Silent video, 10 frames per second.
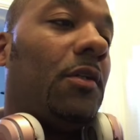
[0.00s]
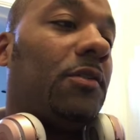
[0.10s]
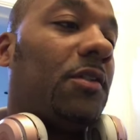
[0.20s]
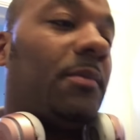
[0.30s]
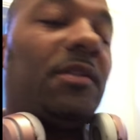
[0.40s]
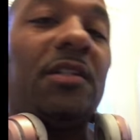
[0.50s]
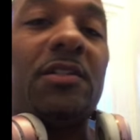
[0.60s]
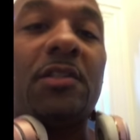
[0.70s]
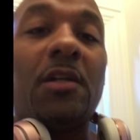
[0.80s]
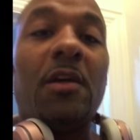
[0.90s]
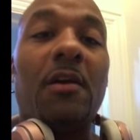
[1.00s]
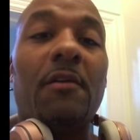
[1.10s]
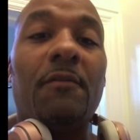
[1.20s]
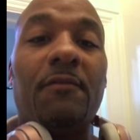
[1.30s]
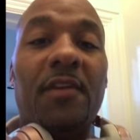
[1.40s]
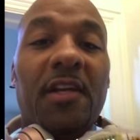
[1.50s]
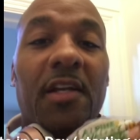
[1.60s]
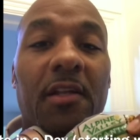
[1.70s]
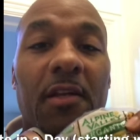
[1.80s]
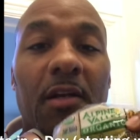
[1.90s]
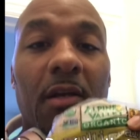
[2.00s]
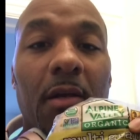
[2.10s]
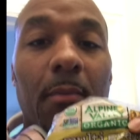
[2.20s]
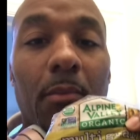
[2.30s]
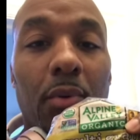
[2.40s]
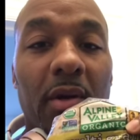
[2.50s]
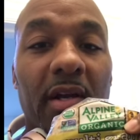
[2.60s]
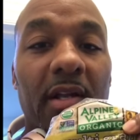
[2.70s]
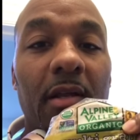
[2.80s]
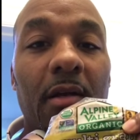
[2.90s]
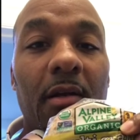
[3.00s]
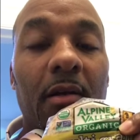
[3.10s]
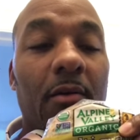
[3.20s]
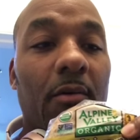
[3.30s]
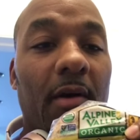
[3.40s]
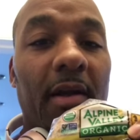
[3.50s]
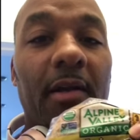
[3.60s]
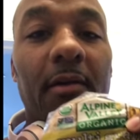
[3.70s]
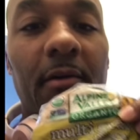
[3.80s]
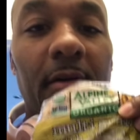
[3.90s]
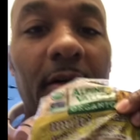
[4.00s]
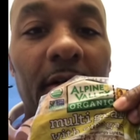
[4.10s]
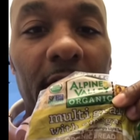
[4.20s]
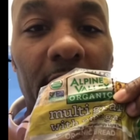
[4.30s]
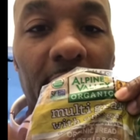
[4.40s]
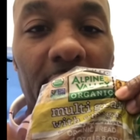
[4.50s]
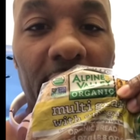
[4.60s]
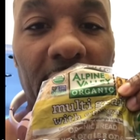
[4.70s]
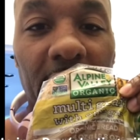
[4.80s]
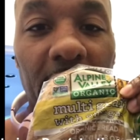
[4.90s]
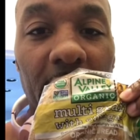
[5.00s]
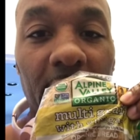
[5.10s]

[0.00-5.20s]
Some of this vegan bread right here. You see?